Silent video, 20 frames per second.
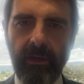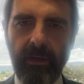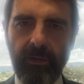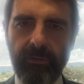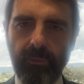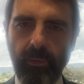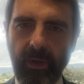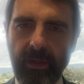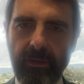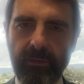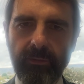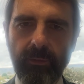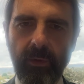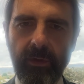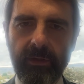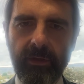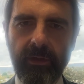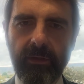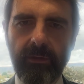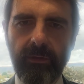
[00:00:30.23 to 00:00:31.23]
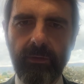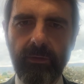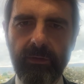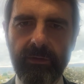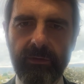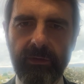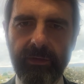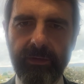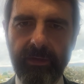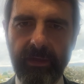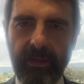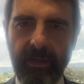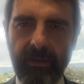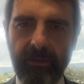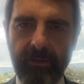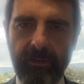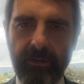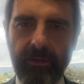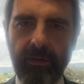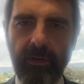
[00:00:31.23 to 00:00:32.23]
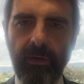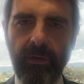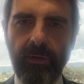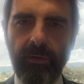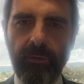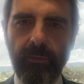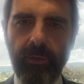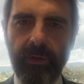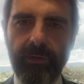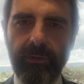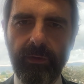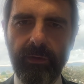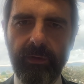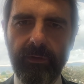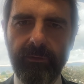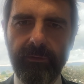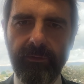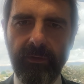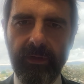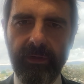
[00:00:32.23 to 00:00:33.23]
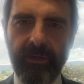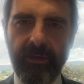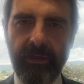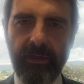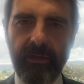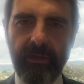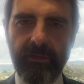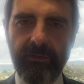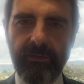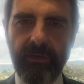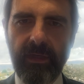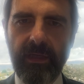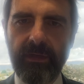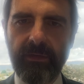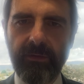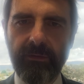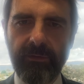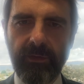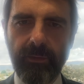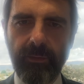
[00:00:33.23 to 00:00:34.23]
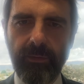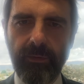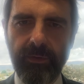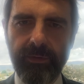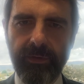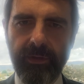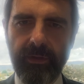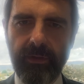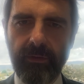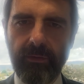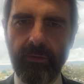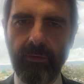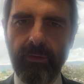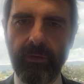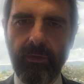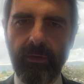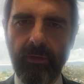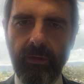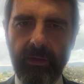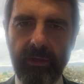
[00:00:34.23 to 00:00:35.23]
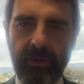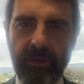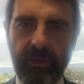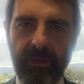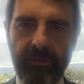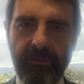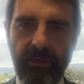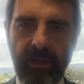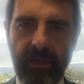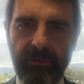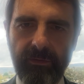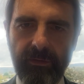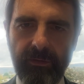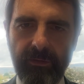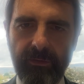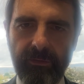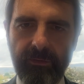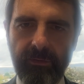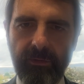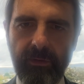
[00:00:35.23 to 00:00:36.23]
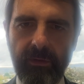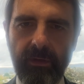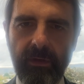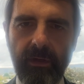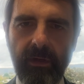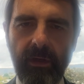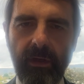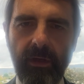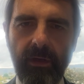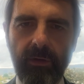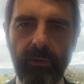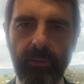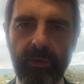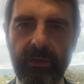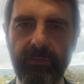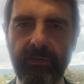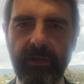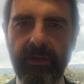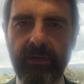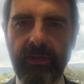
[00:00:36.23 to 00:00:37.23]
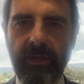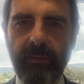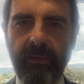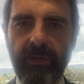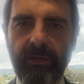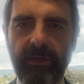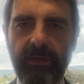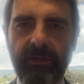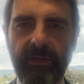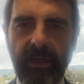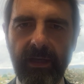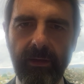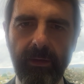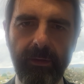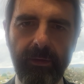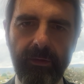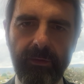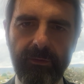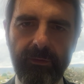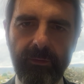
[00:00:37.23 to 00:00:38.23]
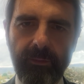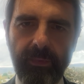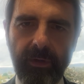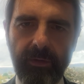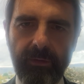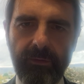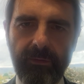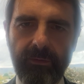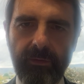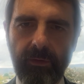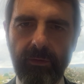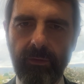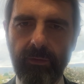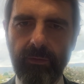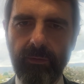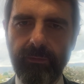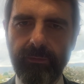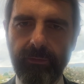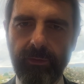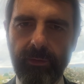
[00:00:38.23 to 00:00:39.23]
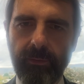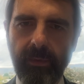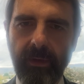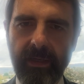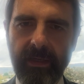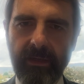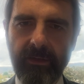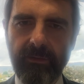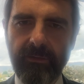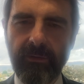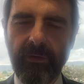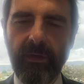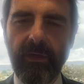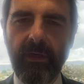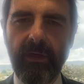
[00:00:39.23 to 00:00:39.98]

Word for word: As well as working closely together, we know that funding is key to supporting local organisations. We have contributed £10,000 to local food banks,